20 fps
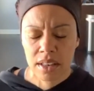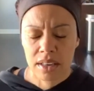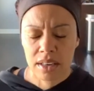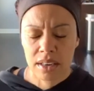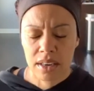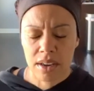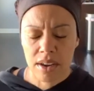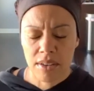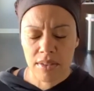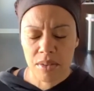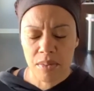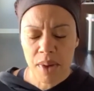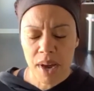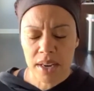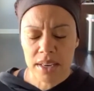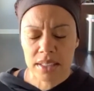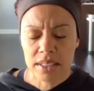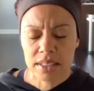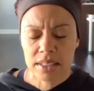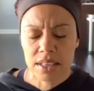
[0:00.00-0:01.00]

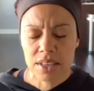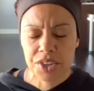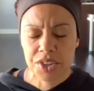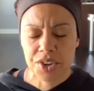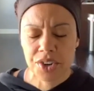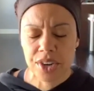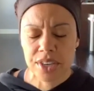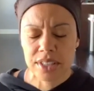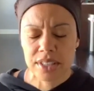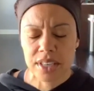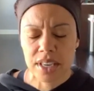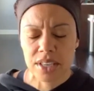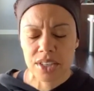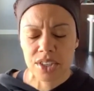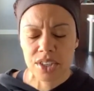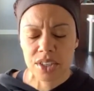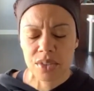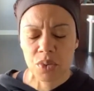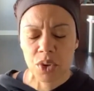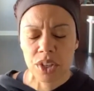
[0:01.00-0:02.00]
everybody send your
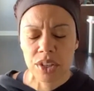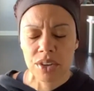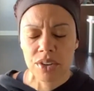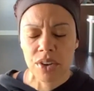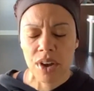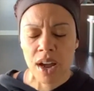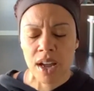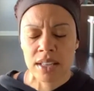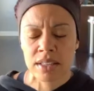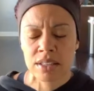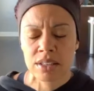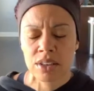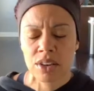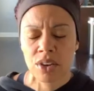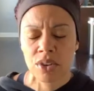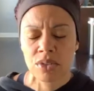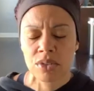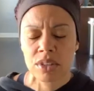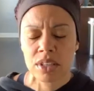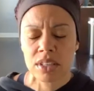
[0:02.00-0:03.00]
attention with your eyes
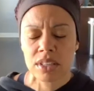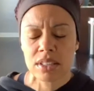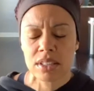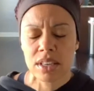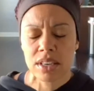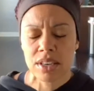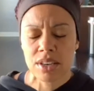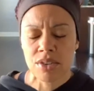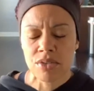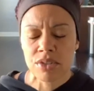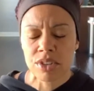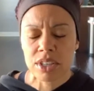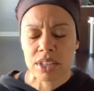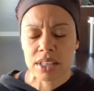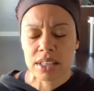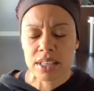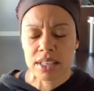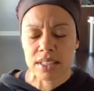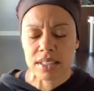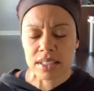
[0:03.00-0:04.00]
closed. Continue to
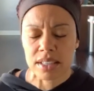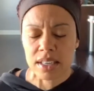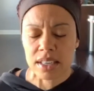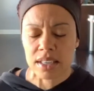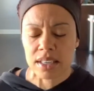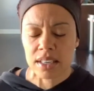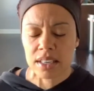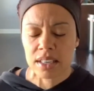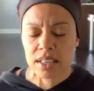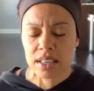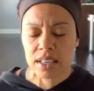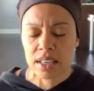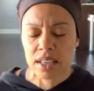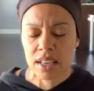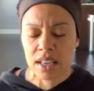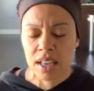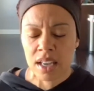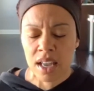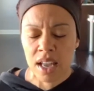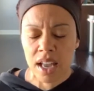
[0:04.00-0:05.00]
listen
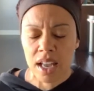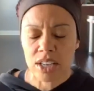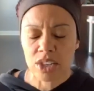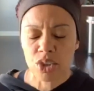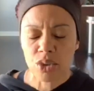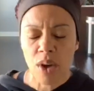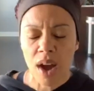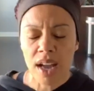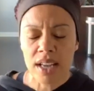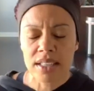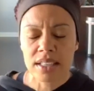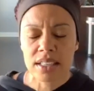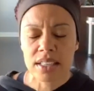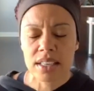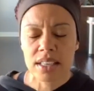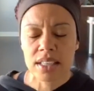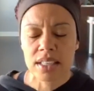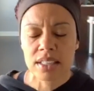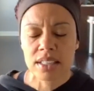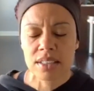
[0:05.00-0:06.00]
and try to
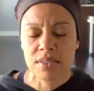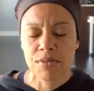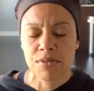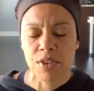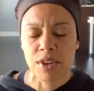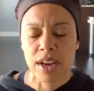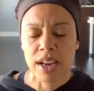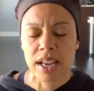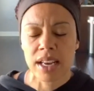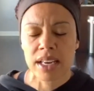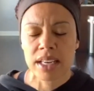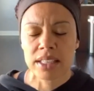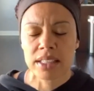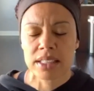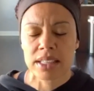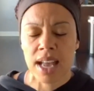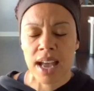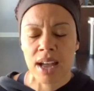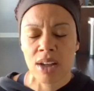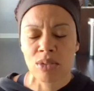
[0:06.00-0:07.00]
listen for any
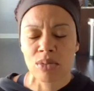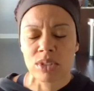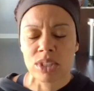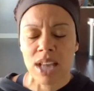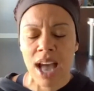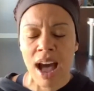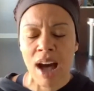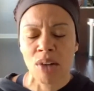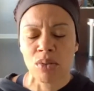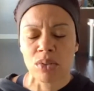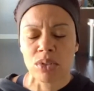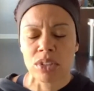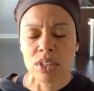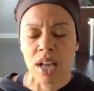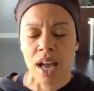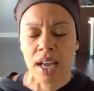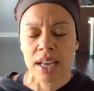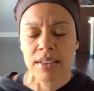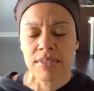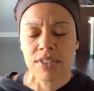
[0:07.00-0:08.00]
sounds
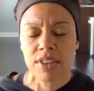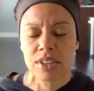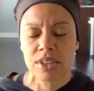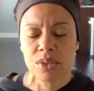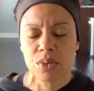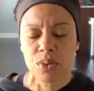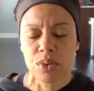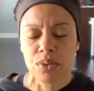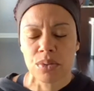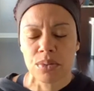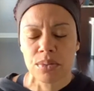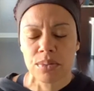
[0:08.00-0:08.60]
outside of this room.